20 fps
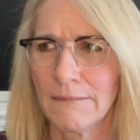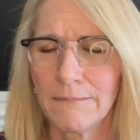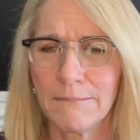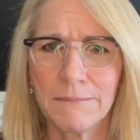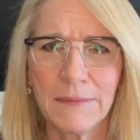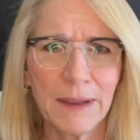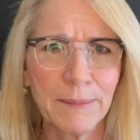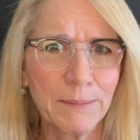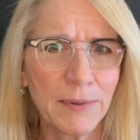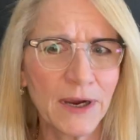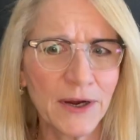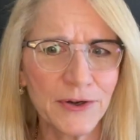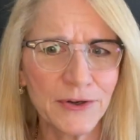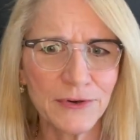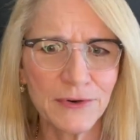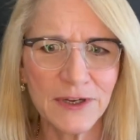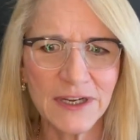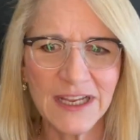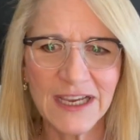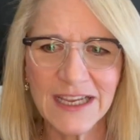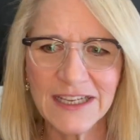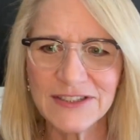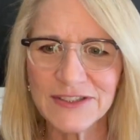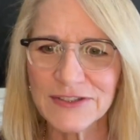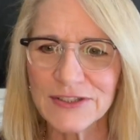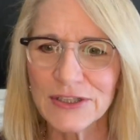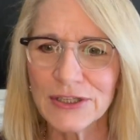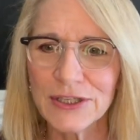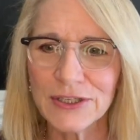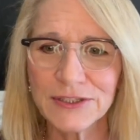My partner and I
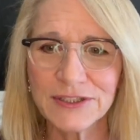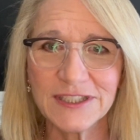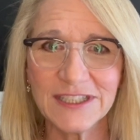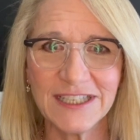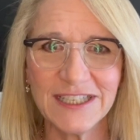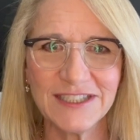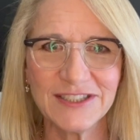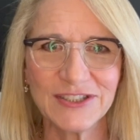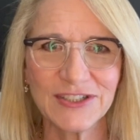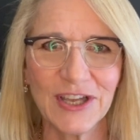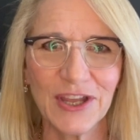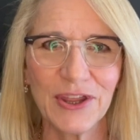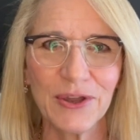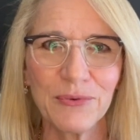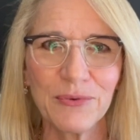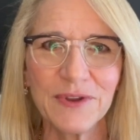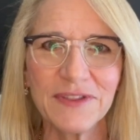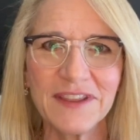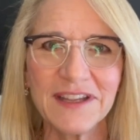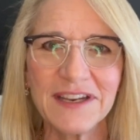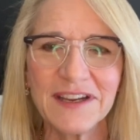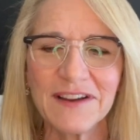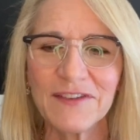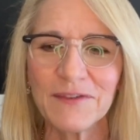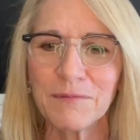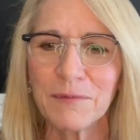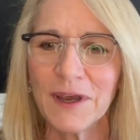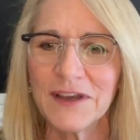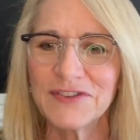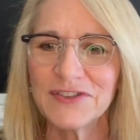just looked at each other with an
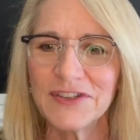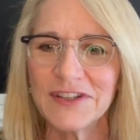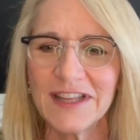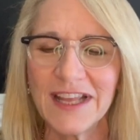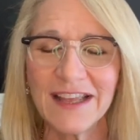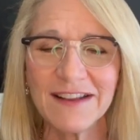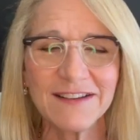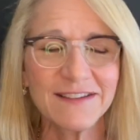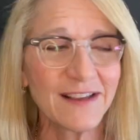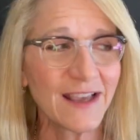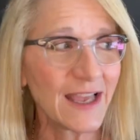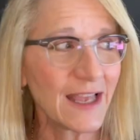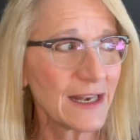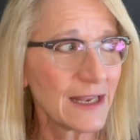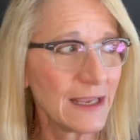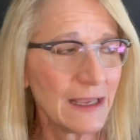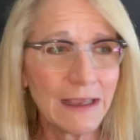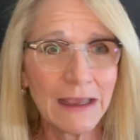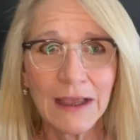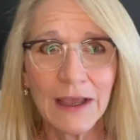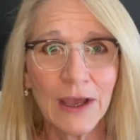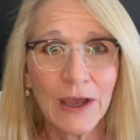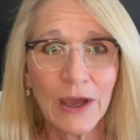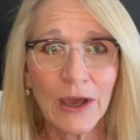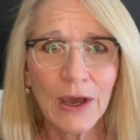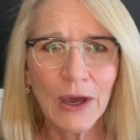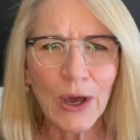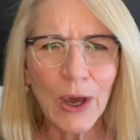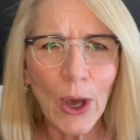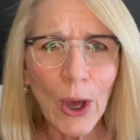expression that said,
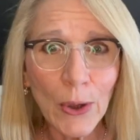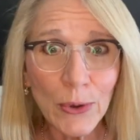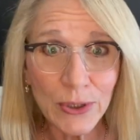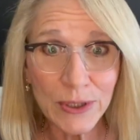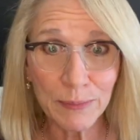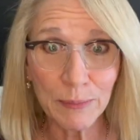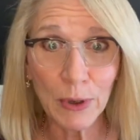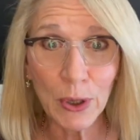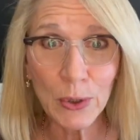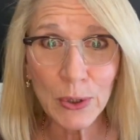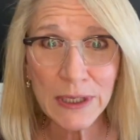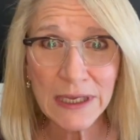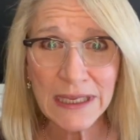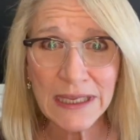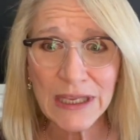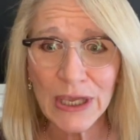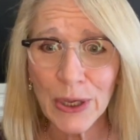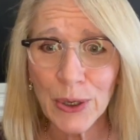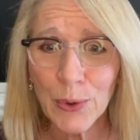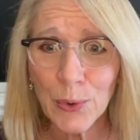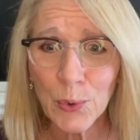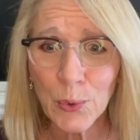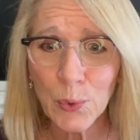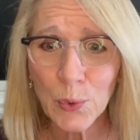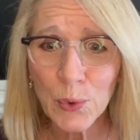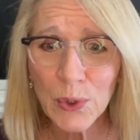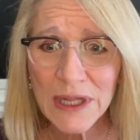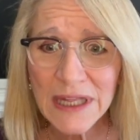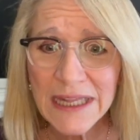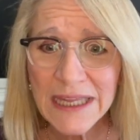"Holy moly,
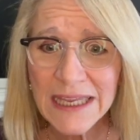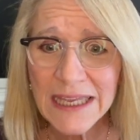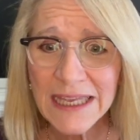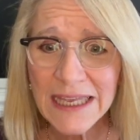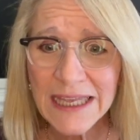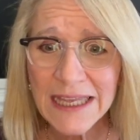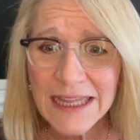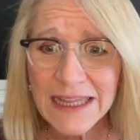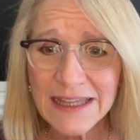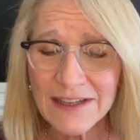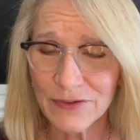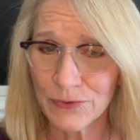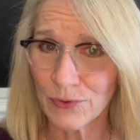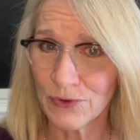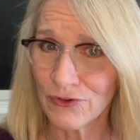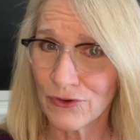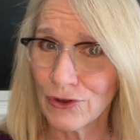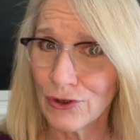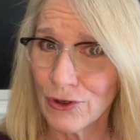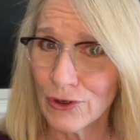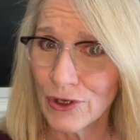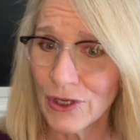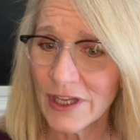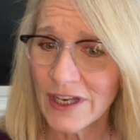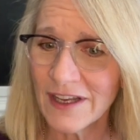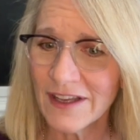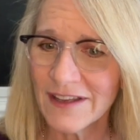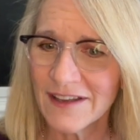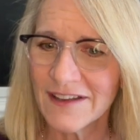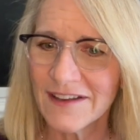really? This was
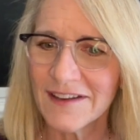good?"